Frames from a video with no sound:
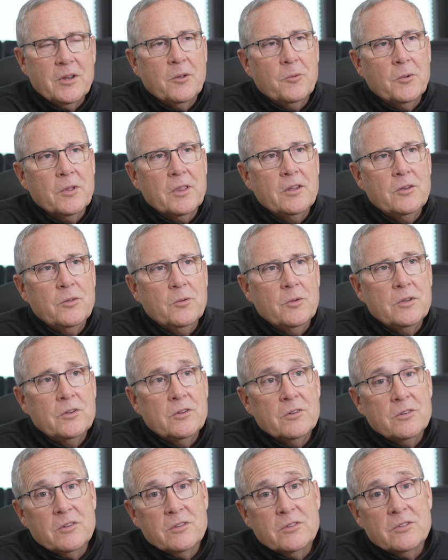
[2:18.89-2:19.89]
are you really doing?
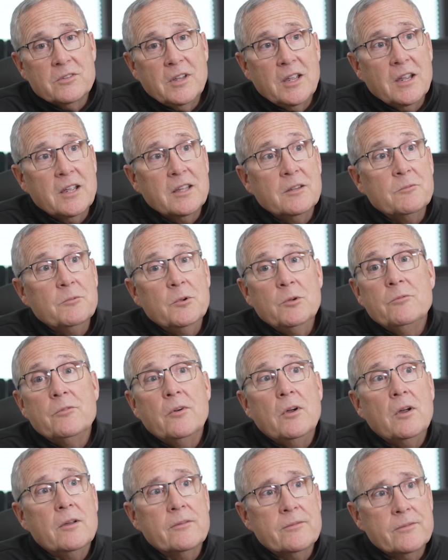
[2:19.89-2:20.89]
You're just taking the
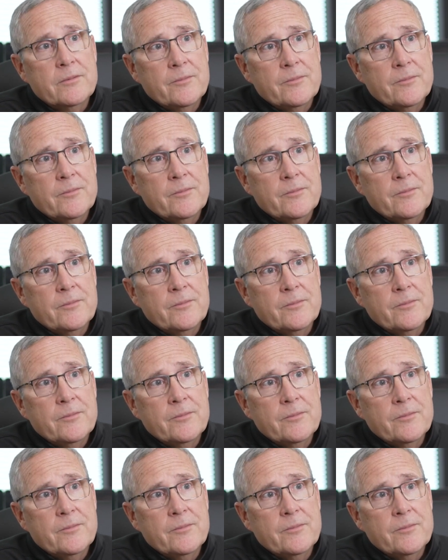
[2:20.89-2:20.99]
roof off.